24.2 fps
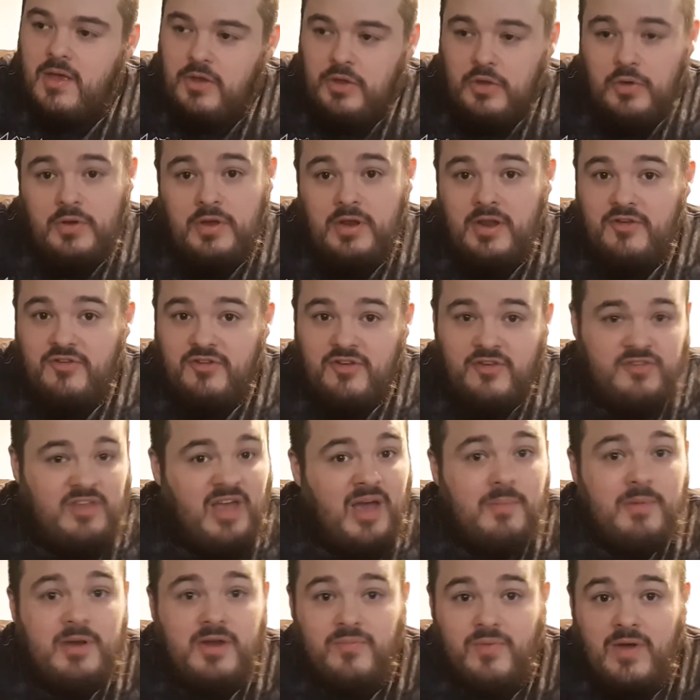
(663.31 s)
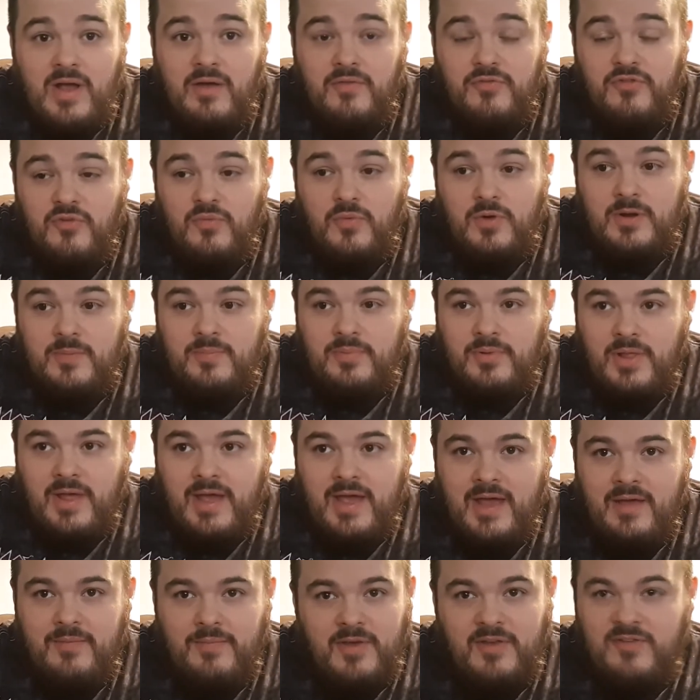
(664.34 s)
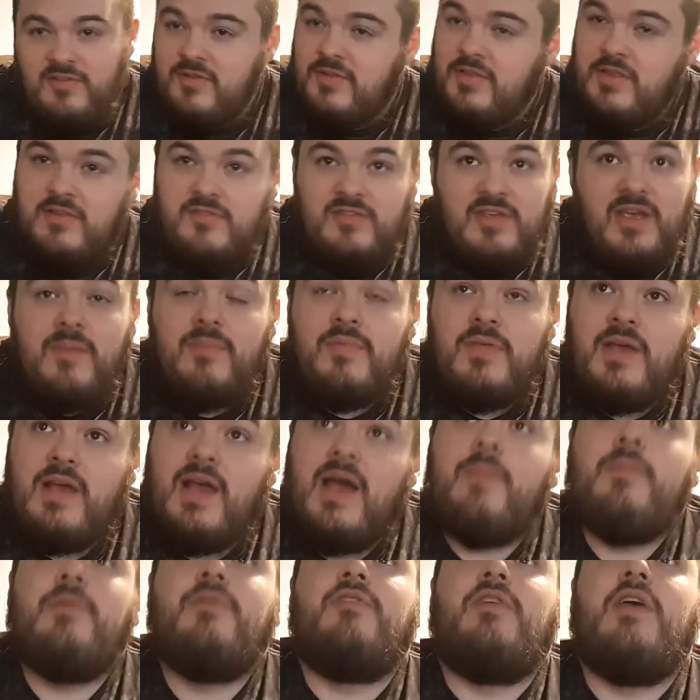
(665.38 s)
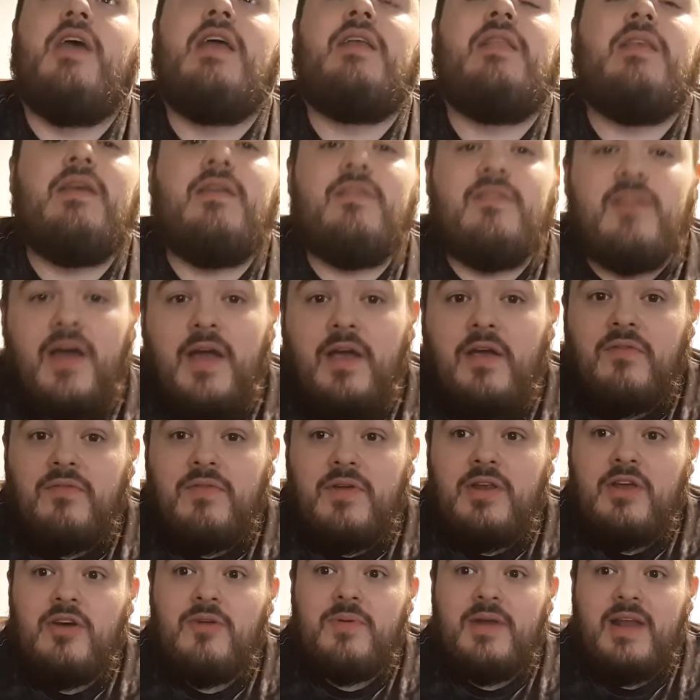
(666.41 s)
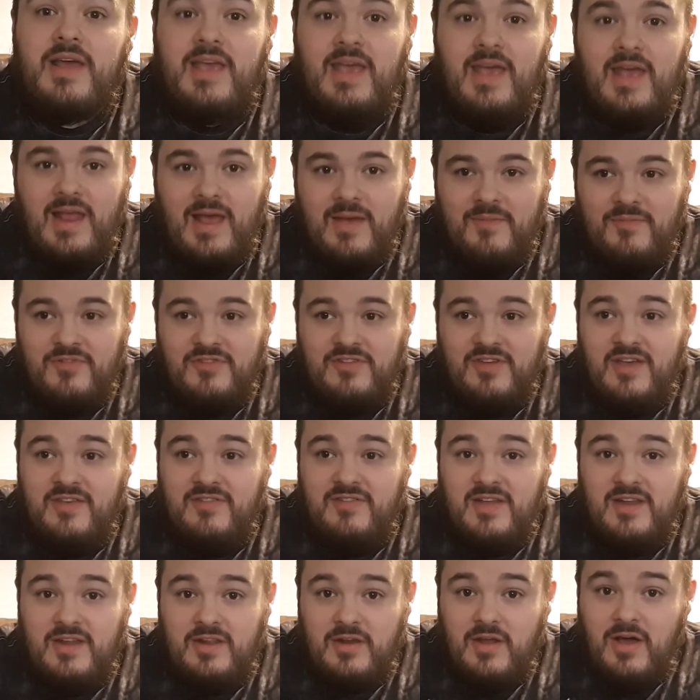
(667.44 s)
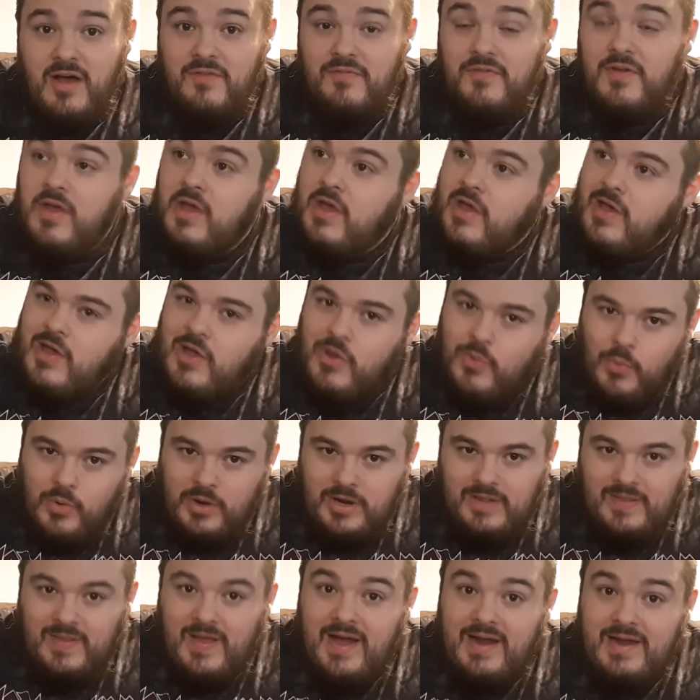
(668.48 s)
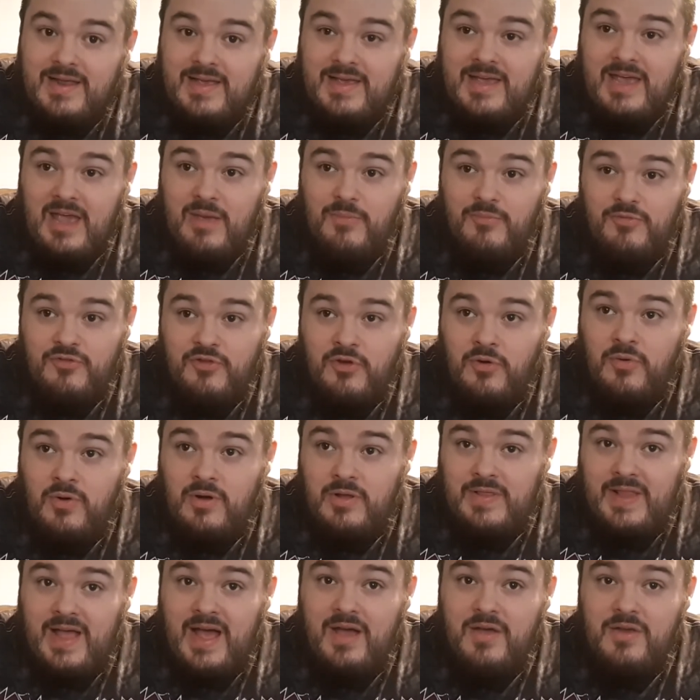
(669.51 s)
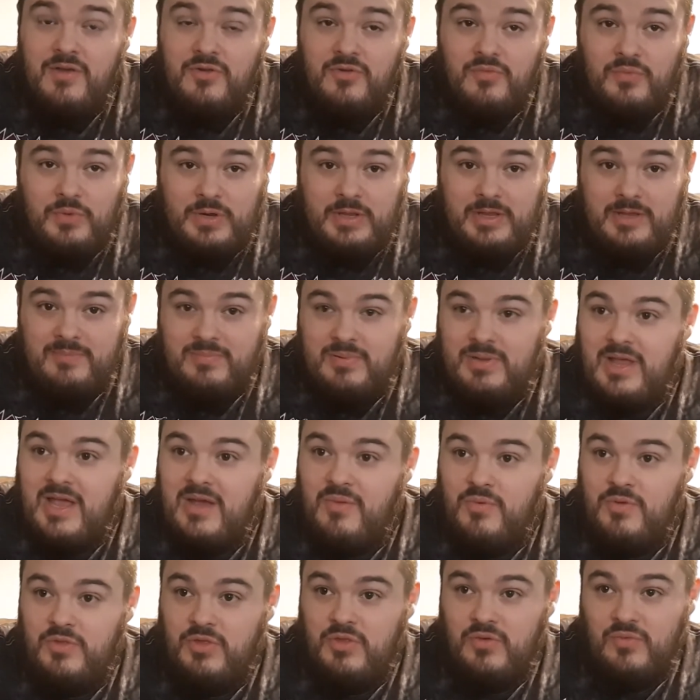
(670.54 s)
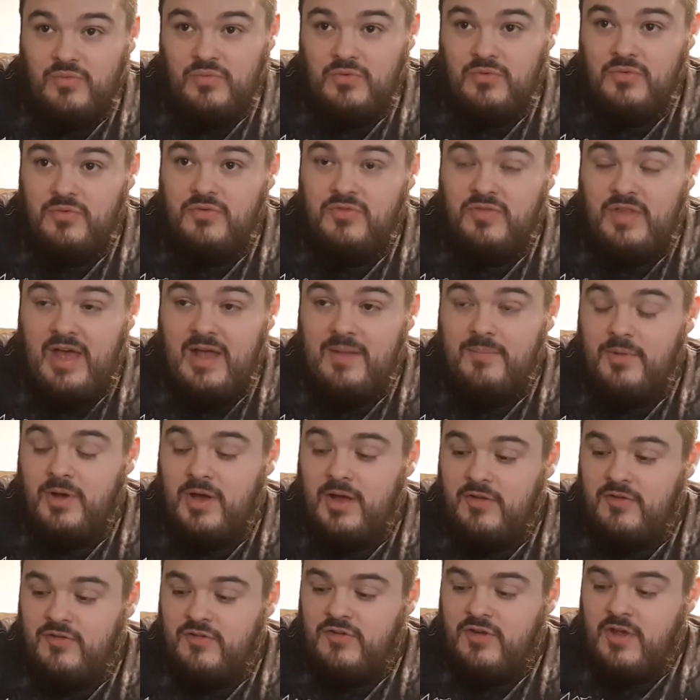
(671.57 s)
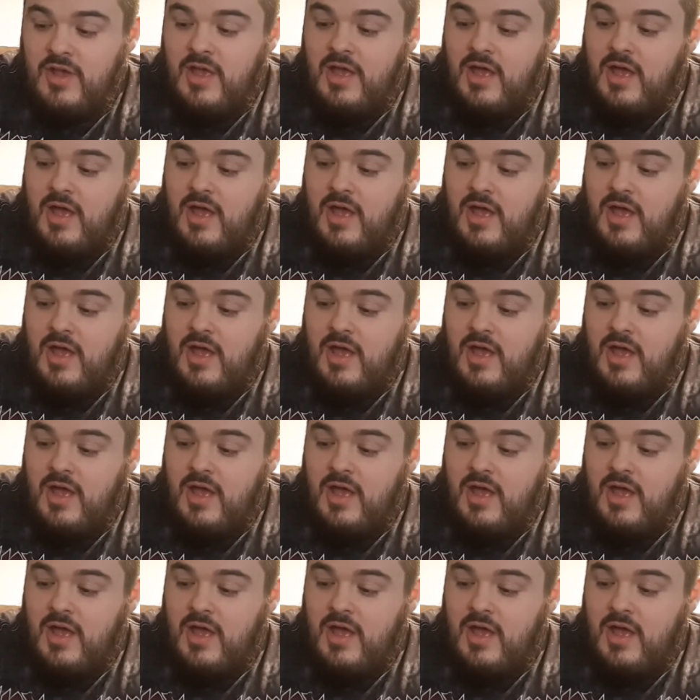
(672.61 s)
You can adjust how many rounds you want to play. Basically the same thing I've been saying the entire video, but I can't emphasize it enough. When a lot of games don't allow you to really play with the rules that much.